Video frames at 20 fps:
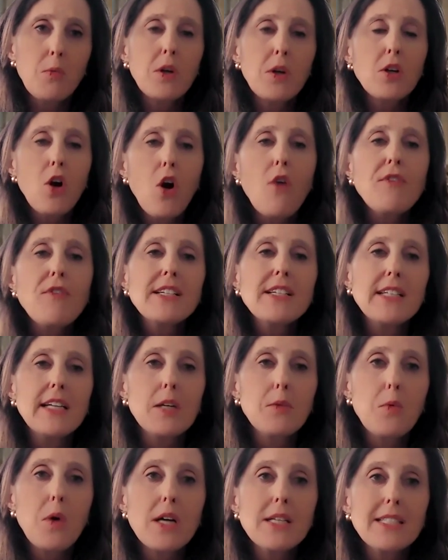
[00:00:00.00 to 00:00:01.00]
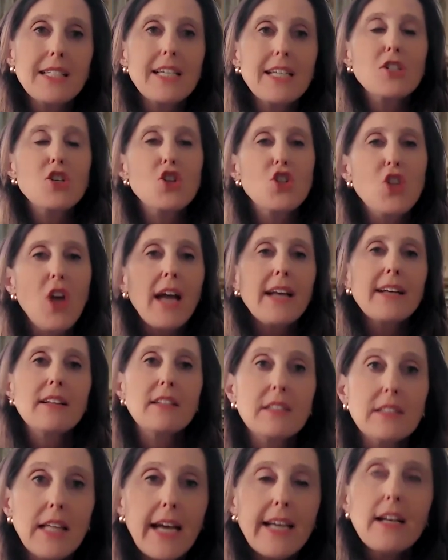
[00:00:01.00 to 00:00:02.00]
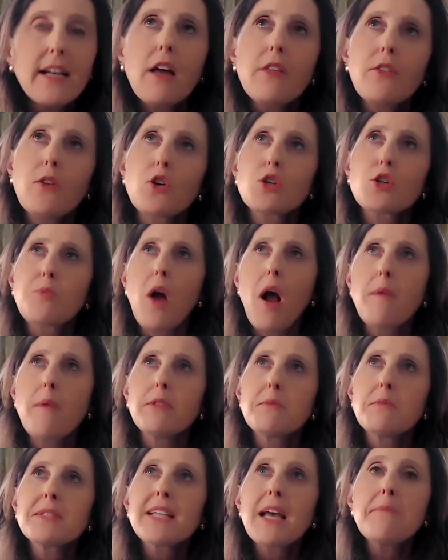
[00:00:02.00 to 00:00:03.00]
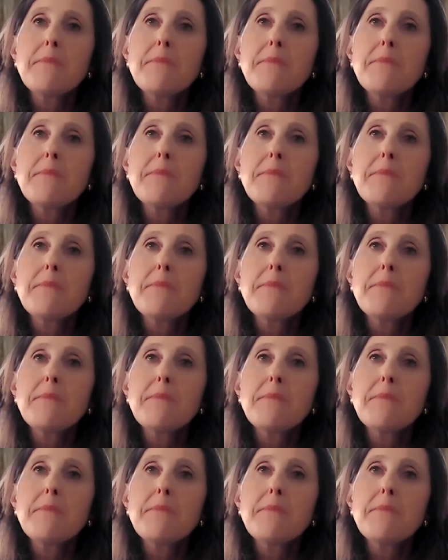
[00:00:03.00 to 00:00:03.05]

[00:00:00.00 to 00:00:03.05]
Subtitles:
What COVID did was it shined a light on those problems.